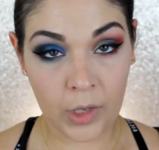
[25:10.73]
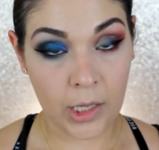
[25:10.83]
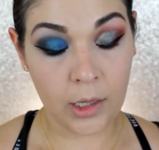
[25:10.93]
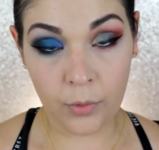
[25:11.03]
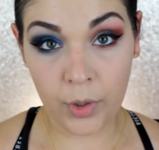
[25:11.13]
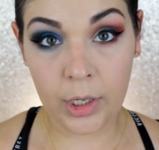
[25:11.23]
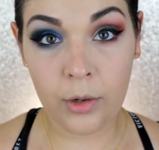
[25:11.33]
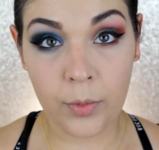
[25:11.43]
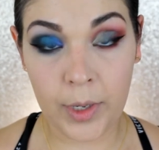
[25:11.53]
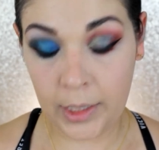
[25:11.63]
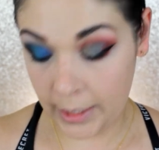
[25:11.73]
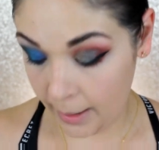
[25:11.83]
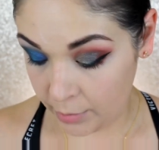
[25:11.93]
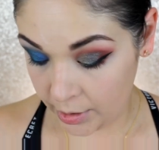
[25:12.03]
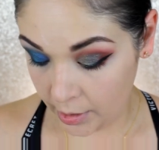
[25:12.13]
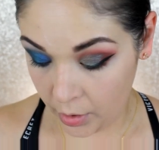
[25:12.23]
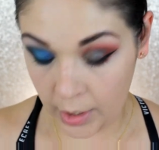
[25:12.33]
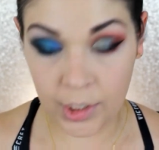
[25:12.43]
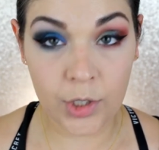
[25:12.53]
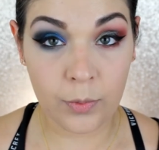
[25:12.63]
And then really quickly, I'm just gonna go
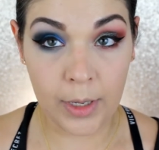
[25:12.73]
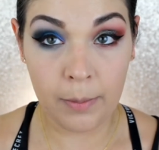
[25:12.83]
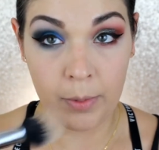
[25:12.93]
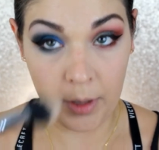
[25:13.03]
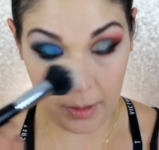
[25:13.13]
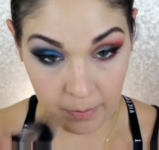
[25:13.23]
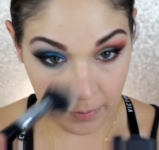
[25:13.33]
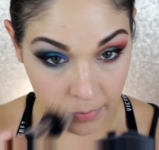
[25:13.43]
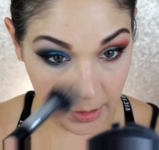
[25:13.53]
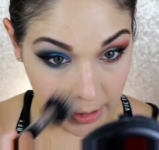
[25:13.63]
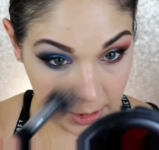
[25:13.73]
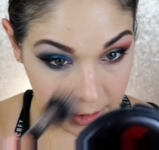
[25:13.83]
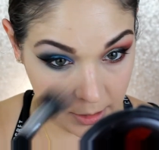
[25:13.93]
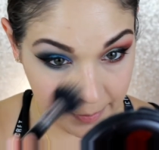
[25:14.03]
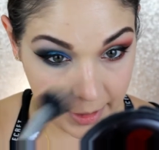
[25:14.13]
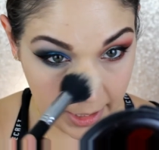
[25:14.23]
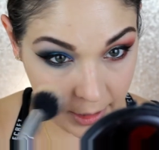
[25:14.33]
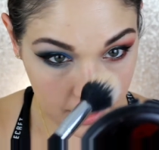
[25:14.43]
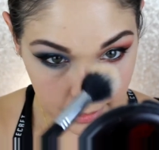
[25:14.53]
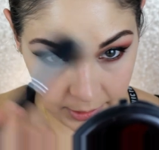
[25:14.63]
ahead and sweep and blend some of
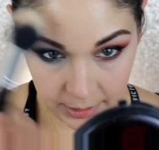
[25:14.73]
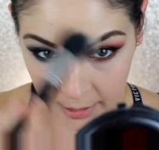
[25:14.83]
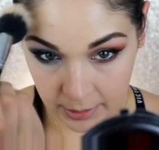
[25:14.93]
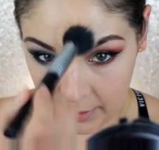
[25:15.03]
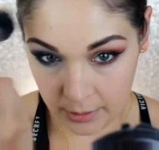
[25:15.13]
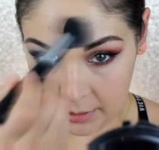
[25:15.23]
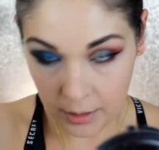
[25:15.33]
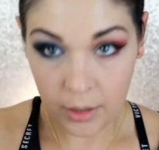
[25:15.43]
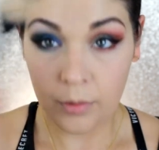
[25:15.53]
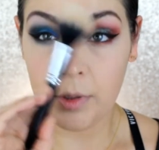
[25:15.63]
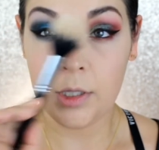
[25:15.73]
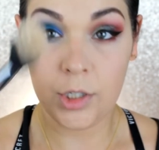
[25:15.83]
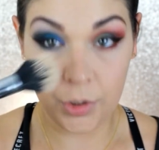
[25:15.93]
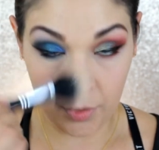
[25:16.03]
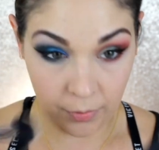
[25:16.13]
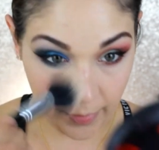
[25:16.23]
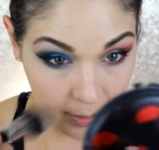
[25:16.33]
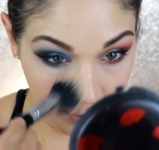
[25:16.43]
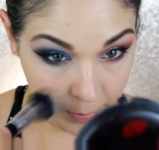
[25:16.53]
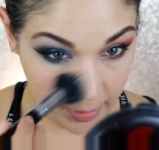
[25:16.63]
that excess with this duo
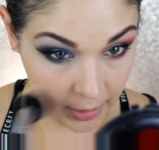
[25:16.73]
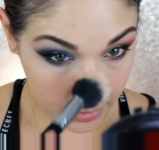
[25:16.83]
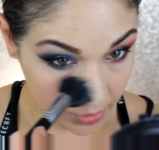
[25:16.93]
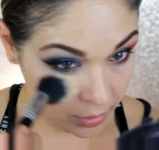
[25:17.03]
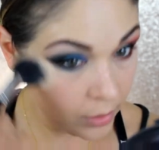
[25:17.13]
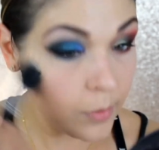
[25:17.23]
fiber brush.